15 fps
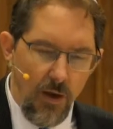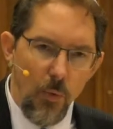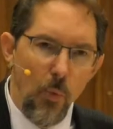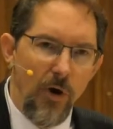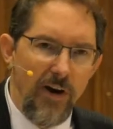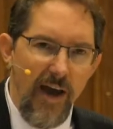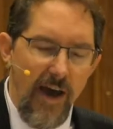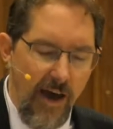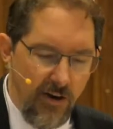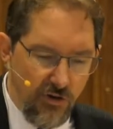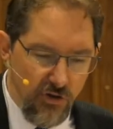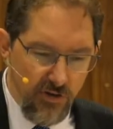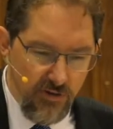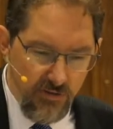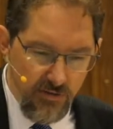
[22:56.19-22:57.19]
What
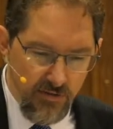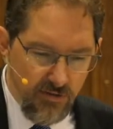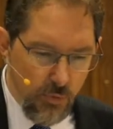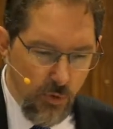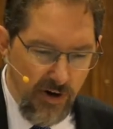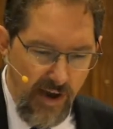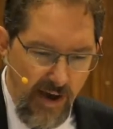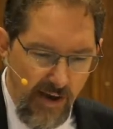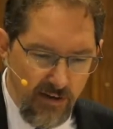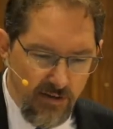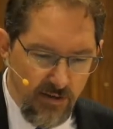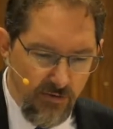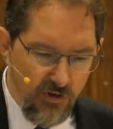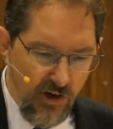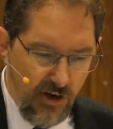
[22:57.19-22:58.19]
actions, what
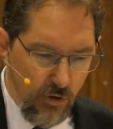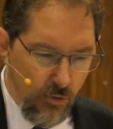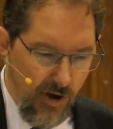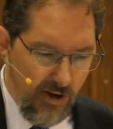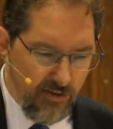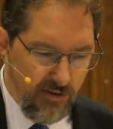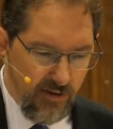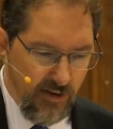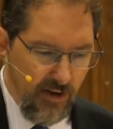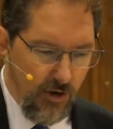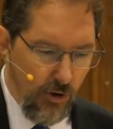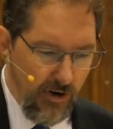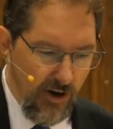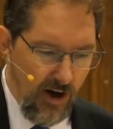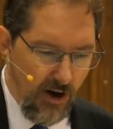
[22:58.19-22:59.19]
acts of generosity
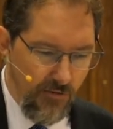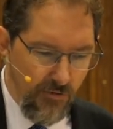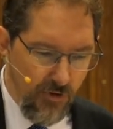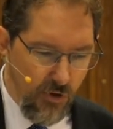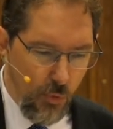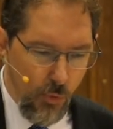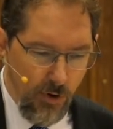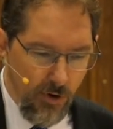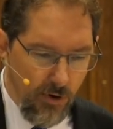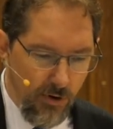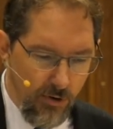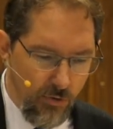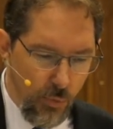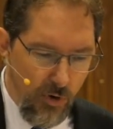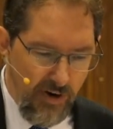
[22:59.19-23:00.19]
or care for the
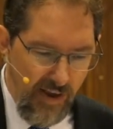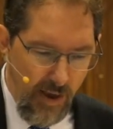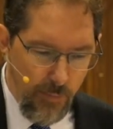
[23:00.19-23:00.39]
world, what